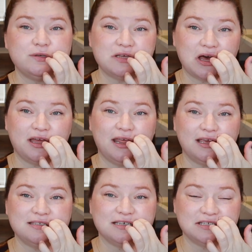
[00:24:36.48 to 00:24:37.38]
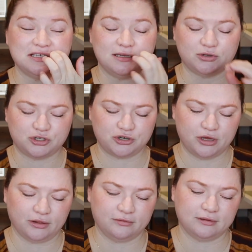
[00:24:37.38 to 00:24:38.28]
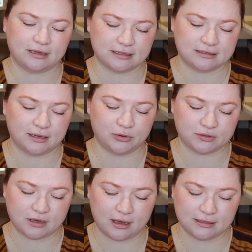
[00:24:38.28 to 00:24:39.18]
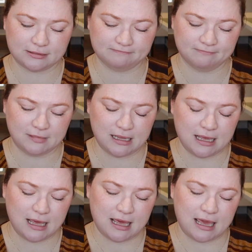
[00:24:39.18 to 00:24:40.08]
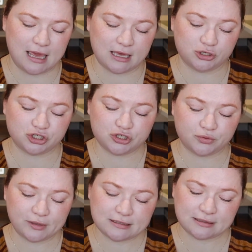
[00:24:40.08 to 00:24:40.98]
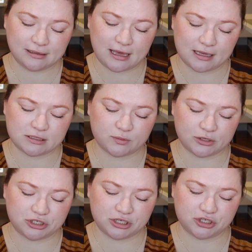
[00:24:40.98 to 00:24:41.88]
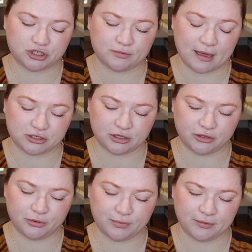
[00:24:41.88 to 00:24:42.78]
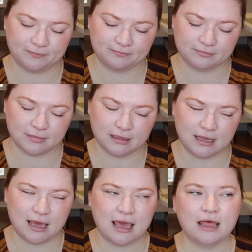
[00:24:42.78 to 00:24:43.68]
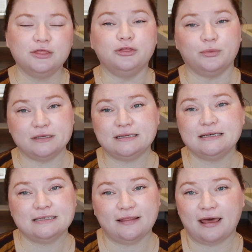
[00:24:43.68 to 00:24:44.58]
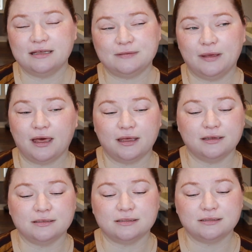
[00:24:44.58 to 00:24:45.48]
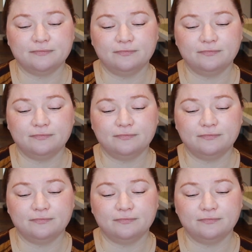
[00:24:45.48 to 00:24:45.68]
was on a 16-inch circular the last time you saw it. And just recently I switched it to magic loop. The reason I did that is because